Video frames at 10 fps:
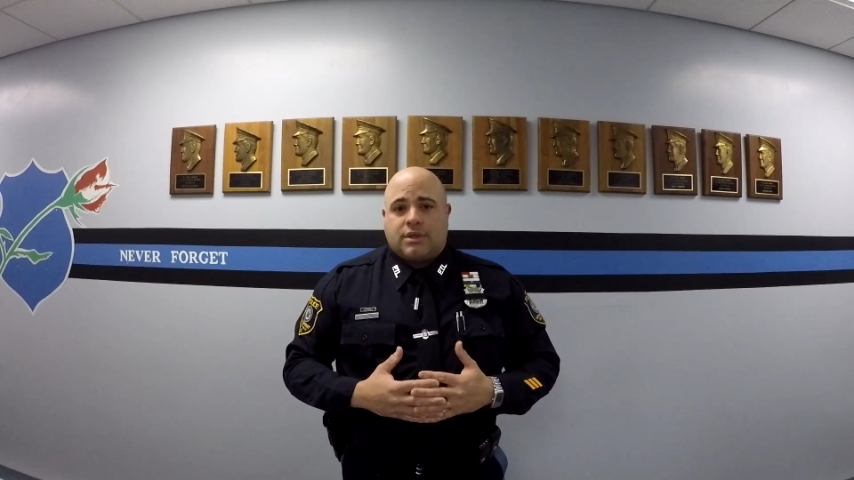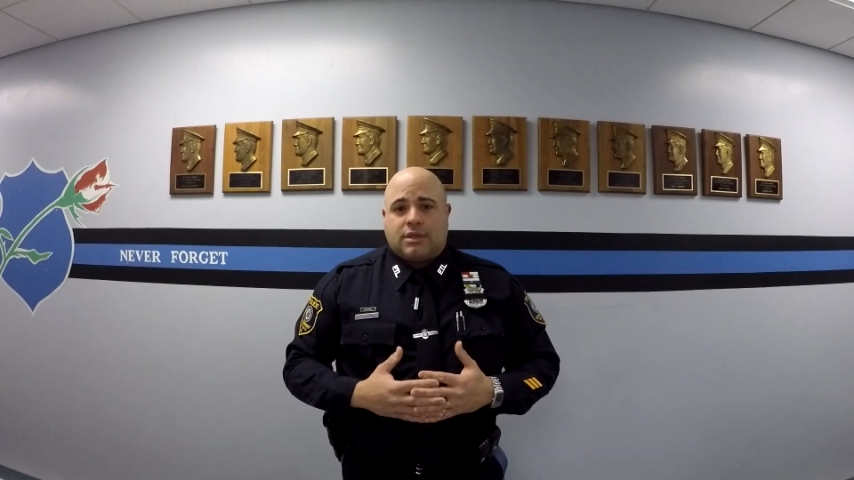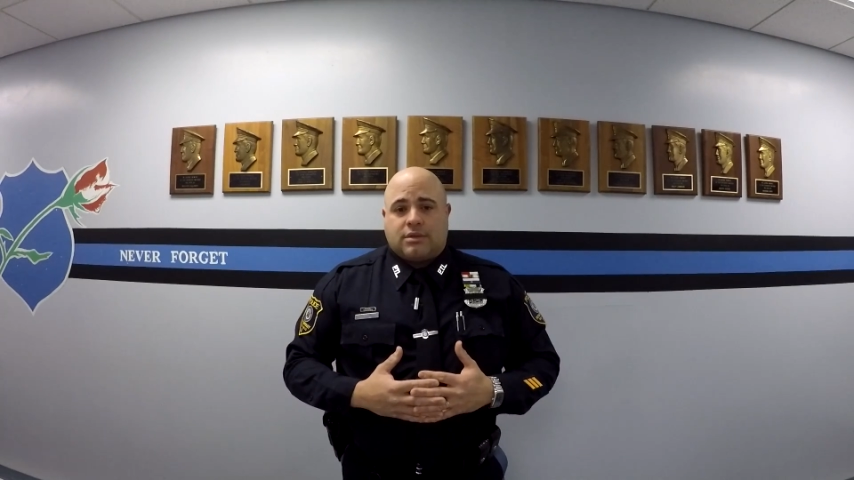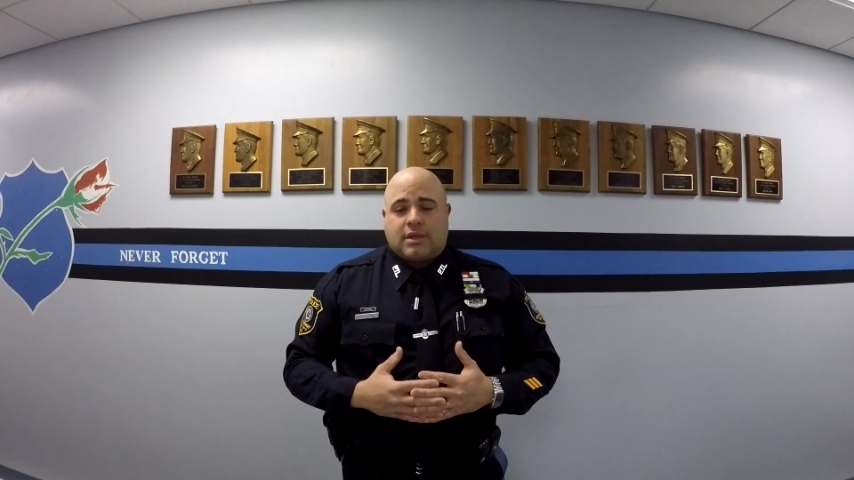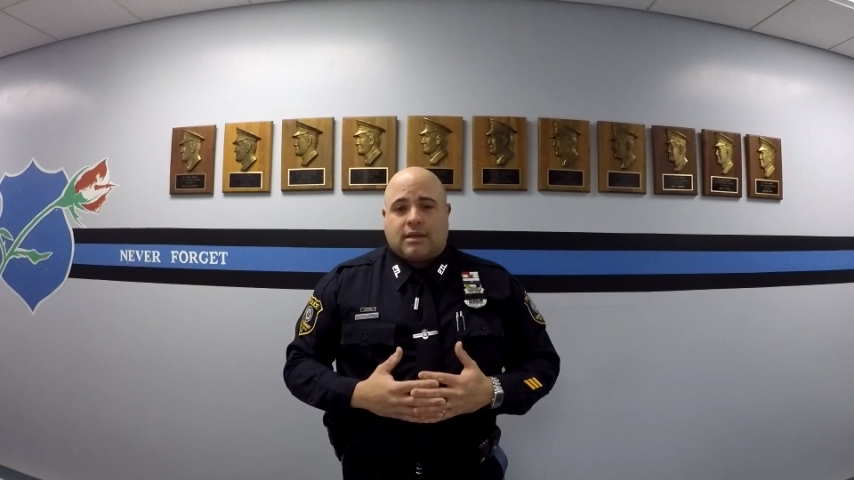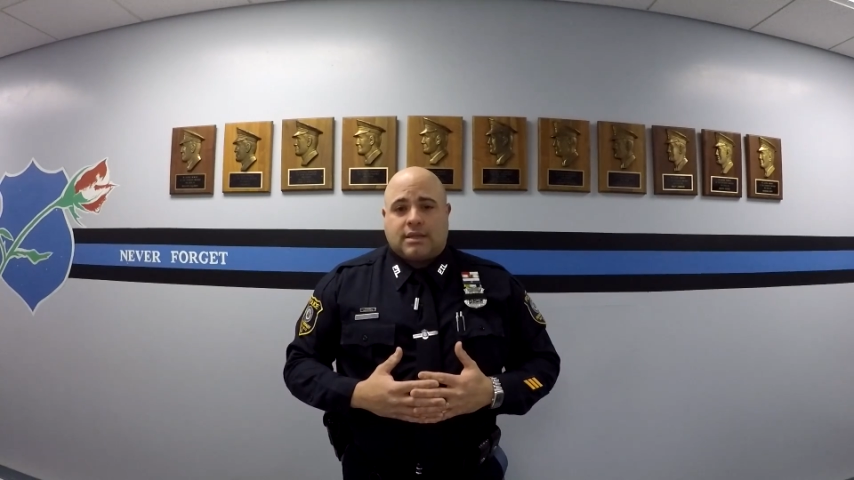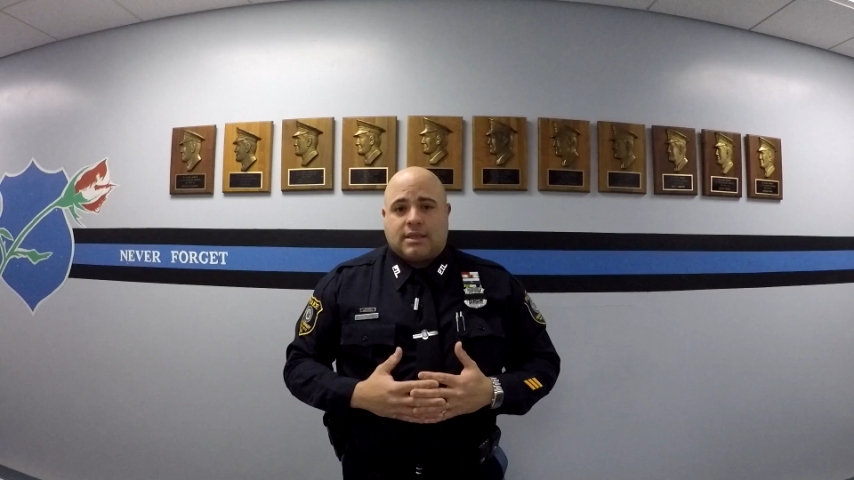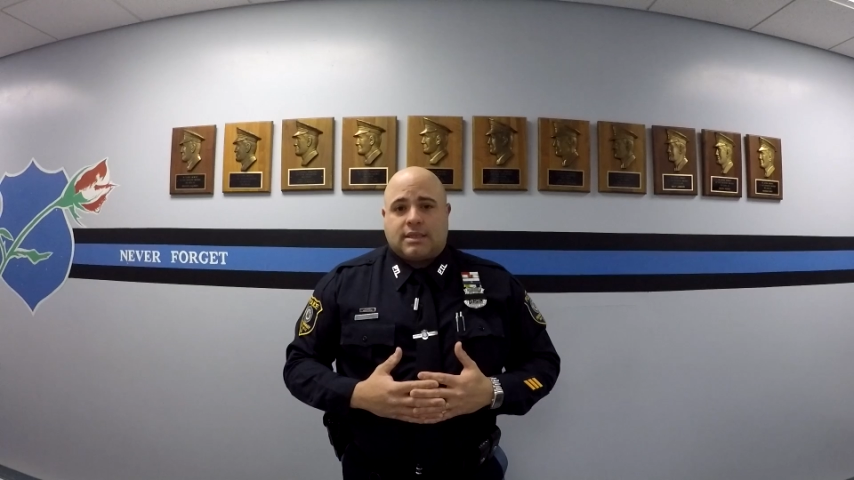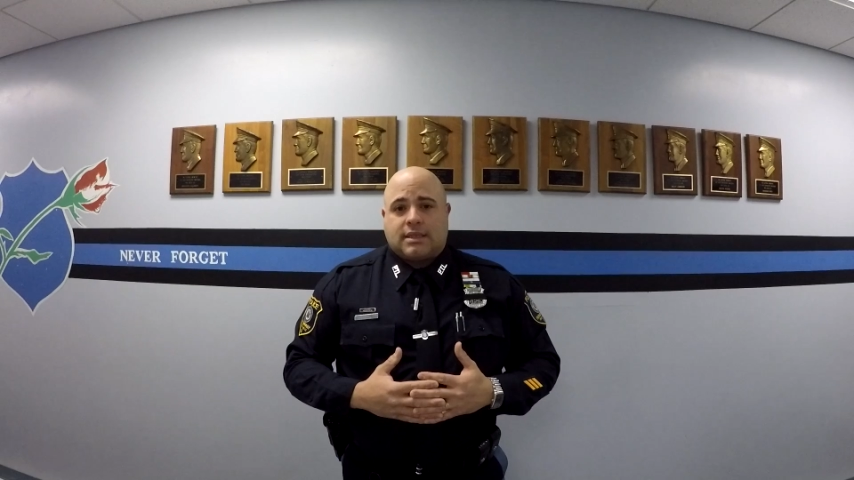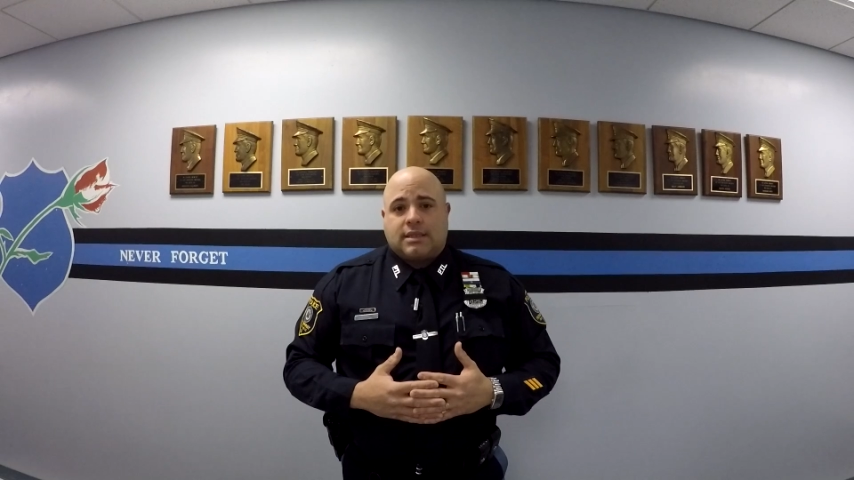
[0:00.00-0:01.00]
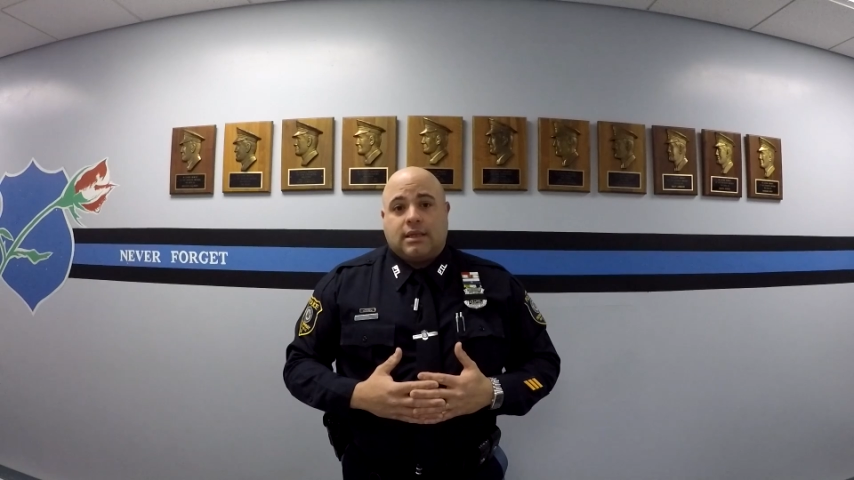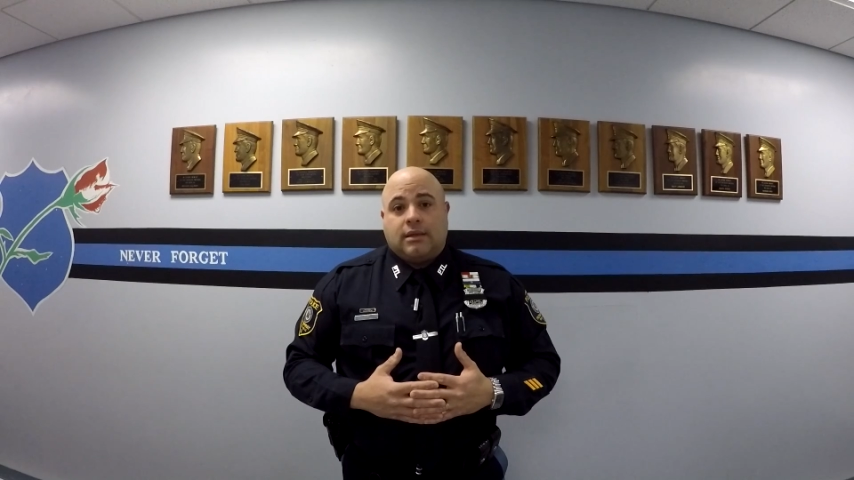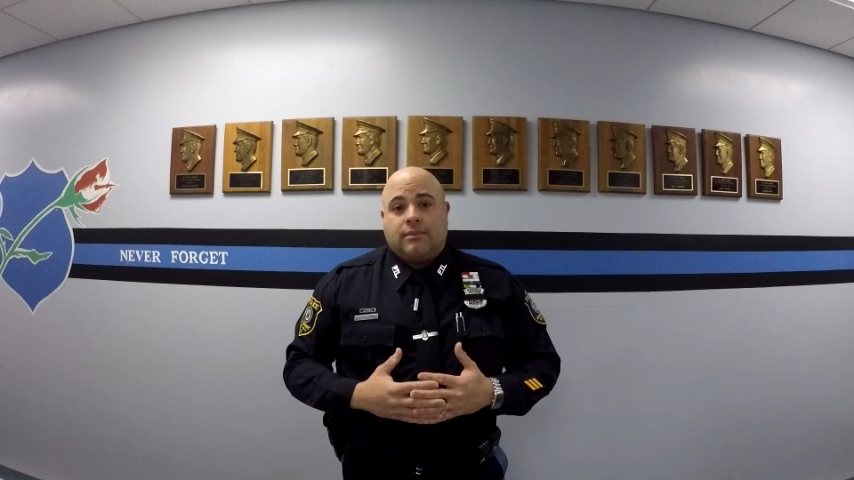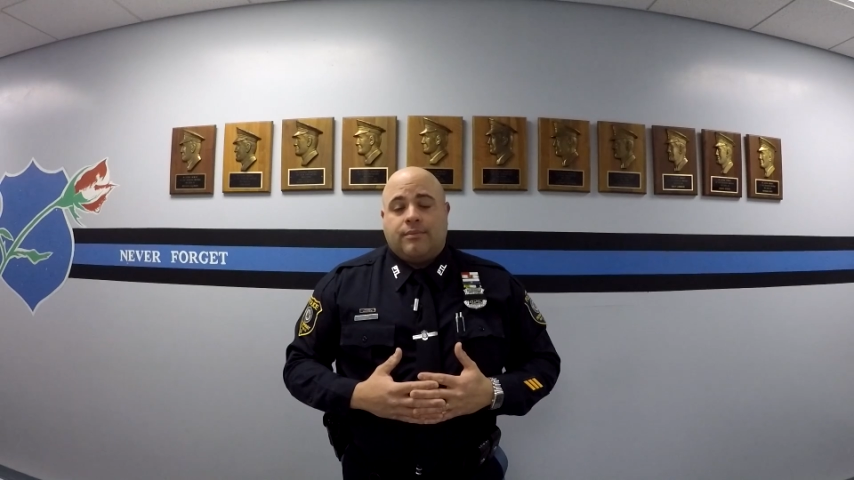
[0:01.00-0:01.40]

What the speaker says: in 2016.